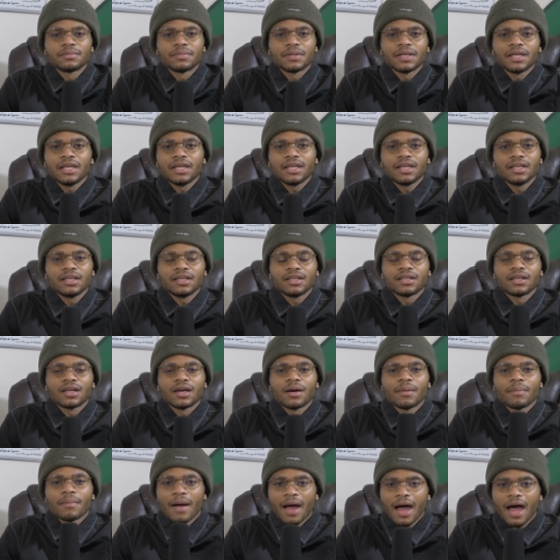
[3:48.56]
being
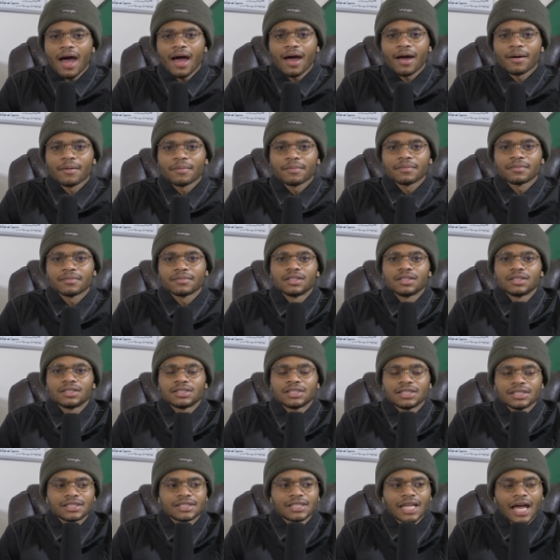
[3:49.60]
a mom.
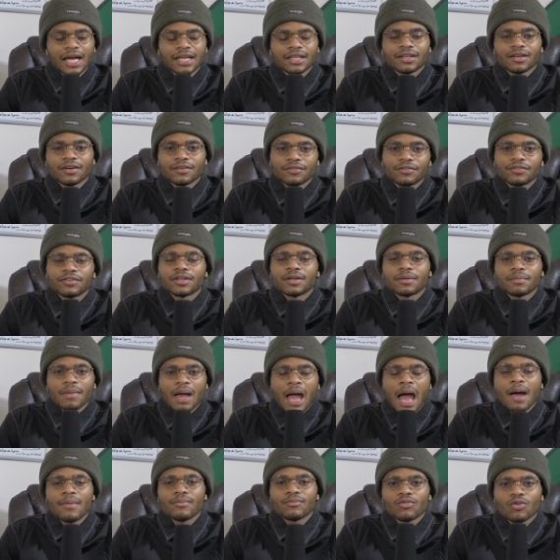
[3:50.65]
She signed up for the
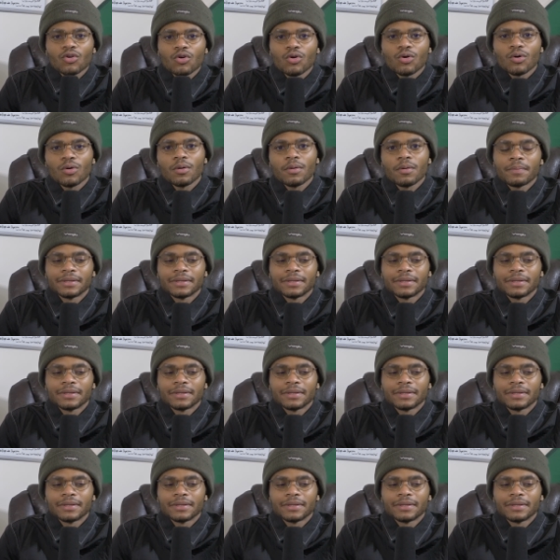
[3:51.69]
mom role,